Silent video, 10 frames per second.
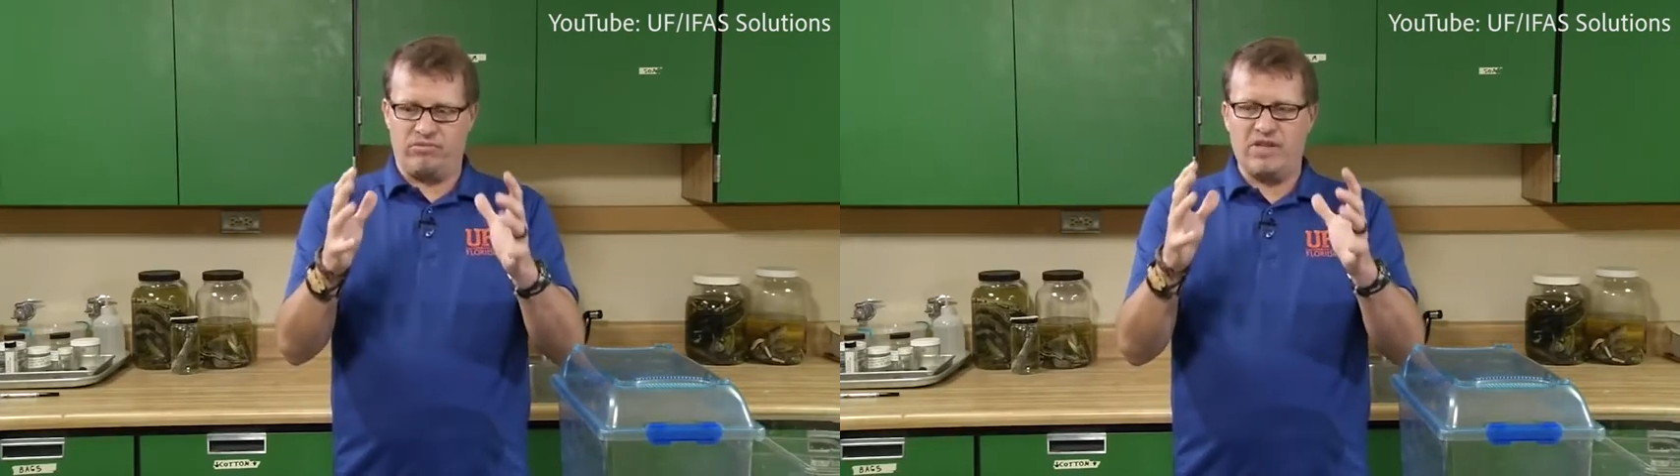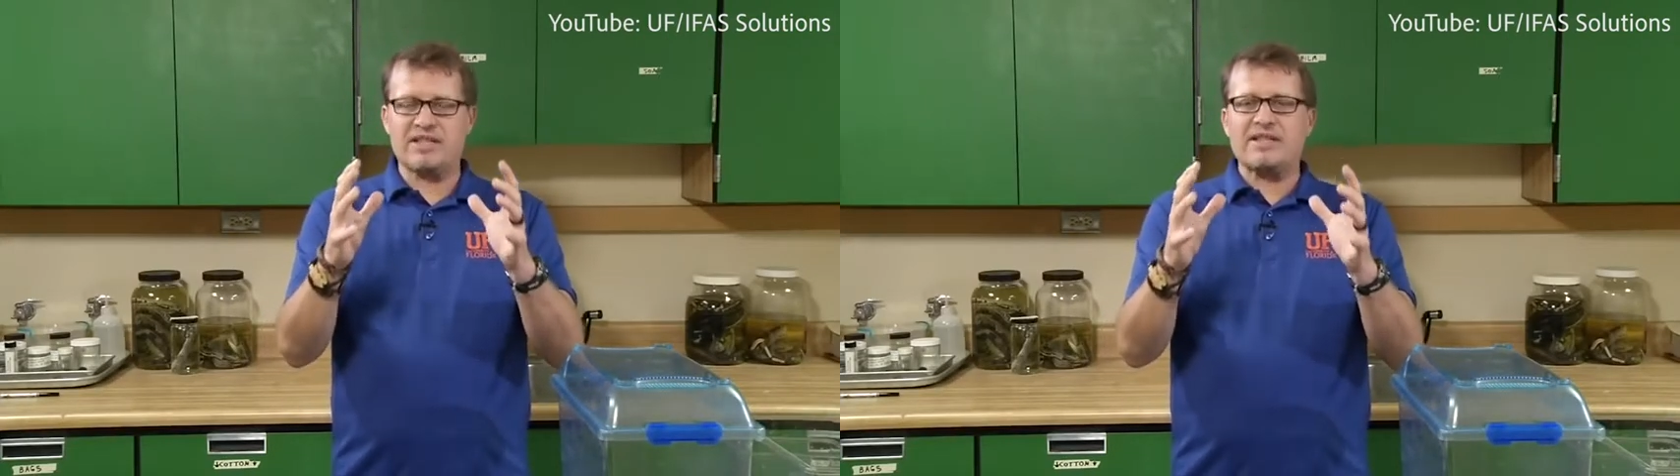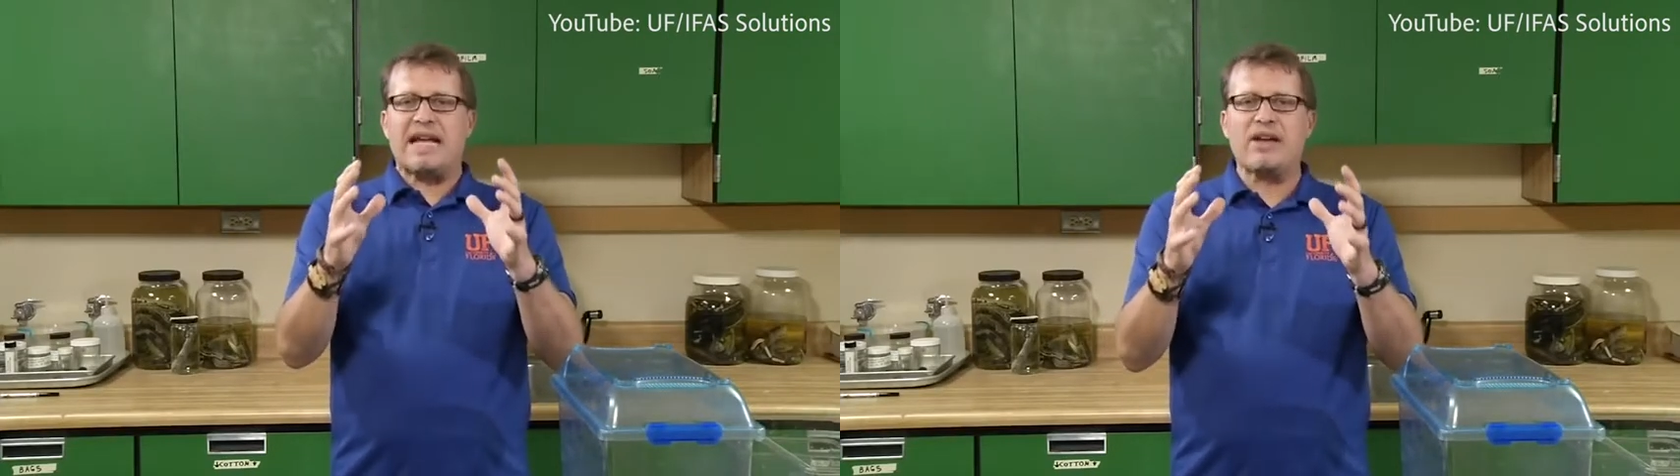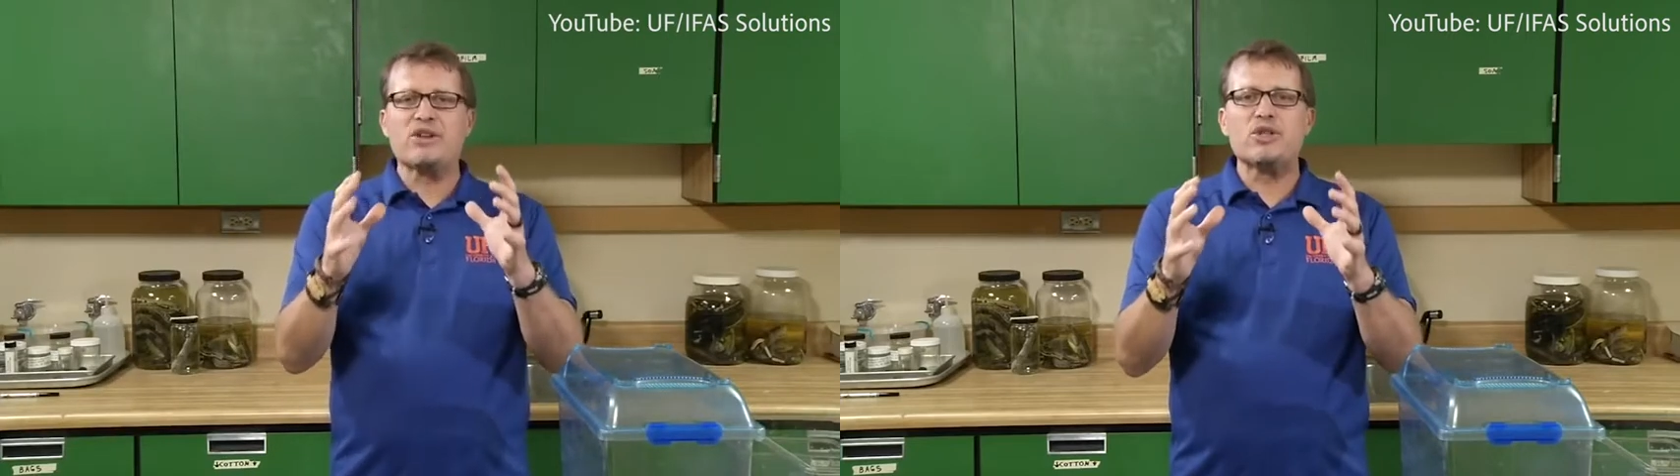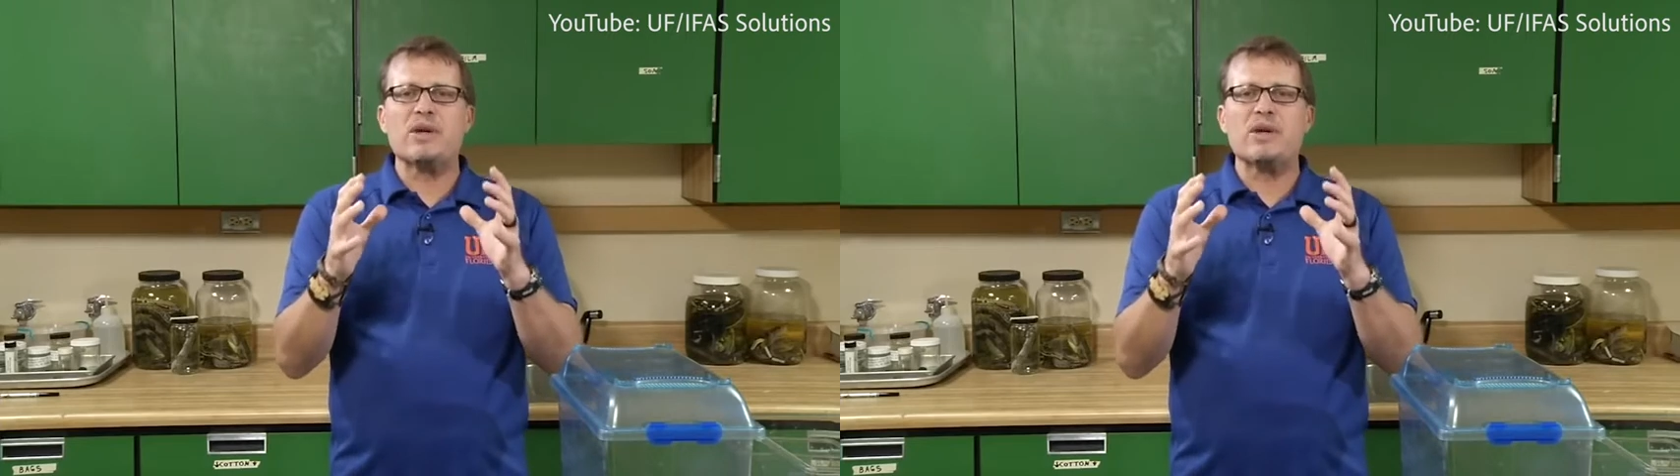astounds you